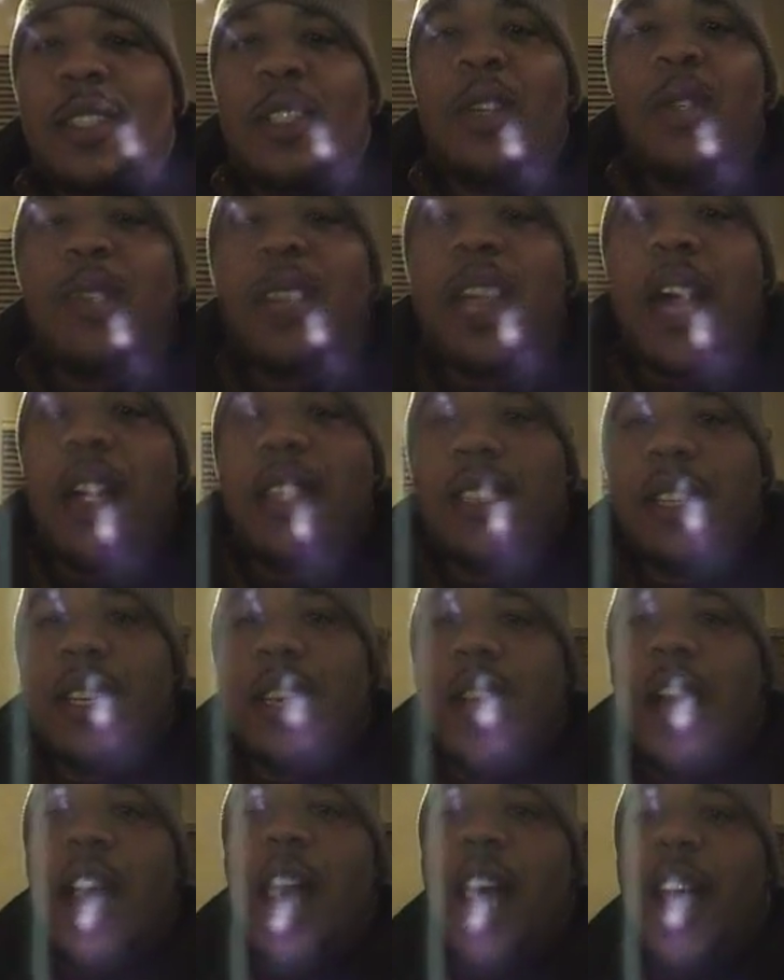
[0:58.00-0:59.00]
2009,
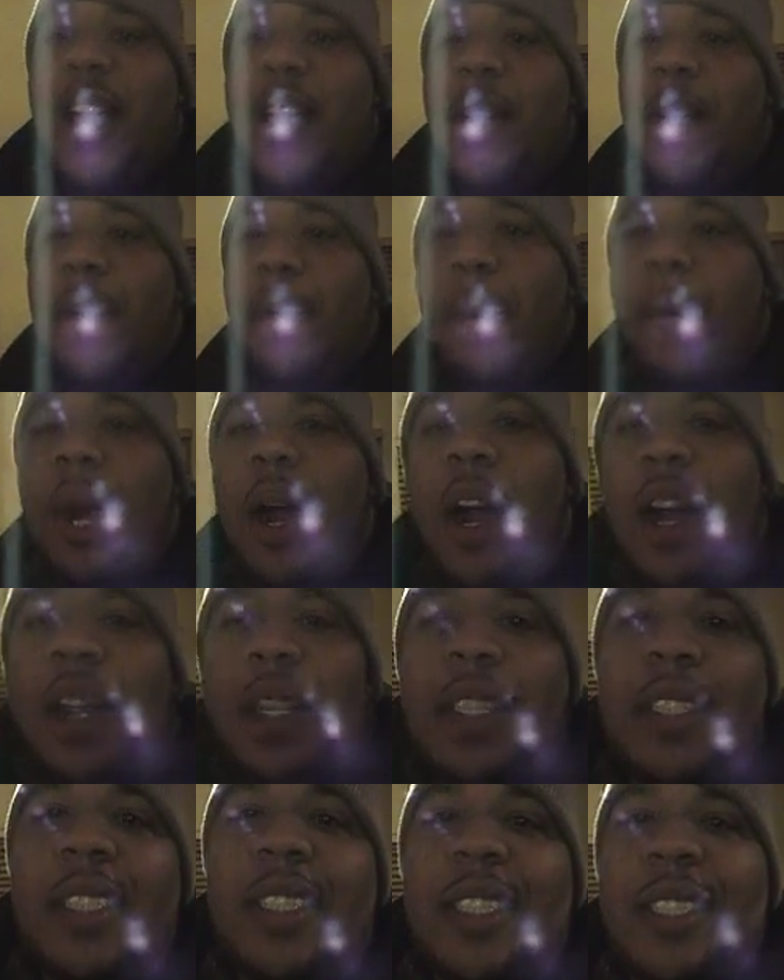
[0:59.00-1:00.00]

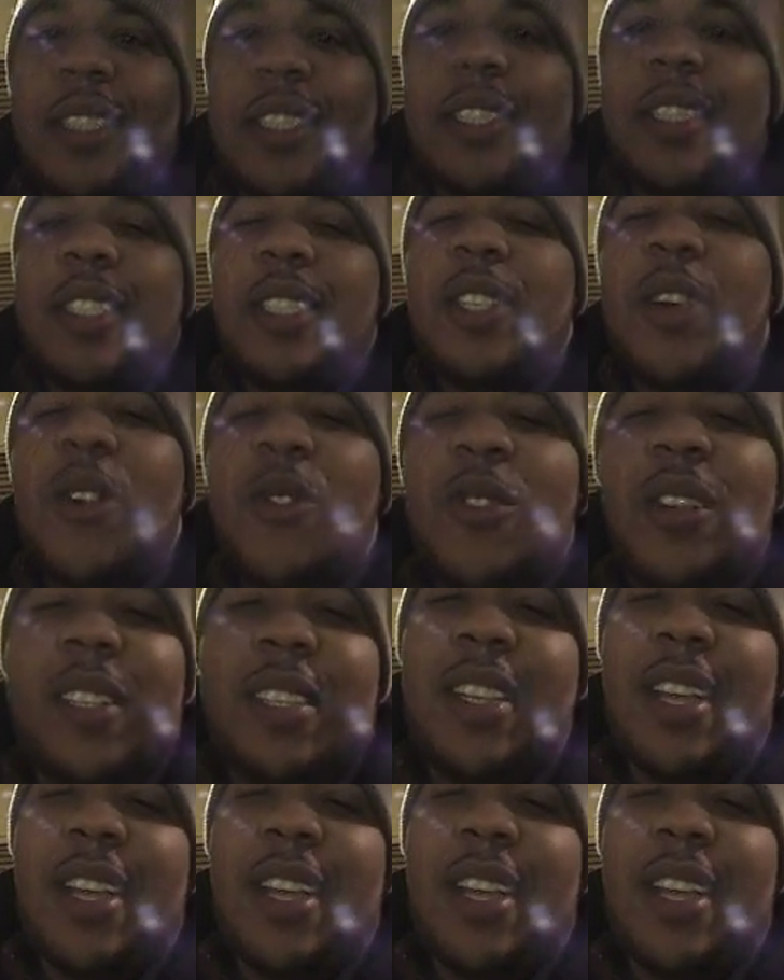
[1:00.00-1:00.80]
March. It's going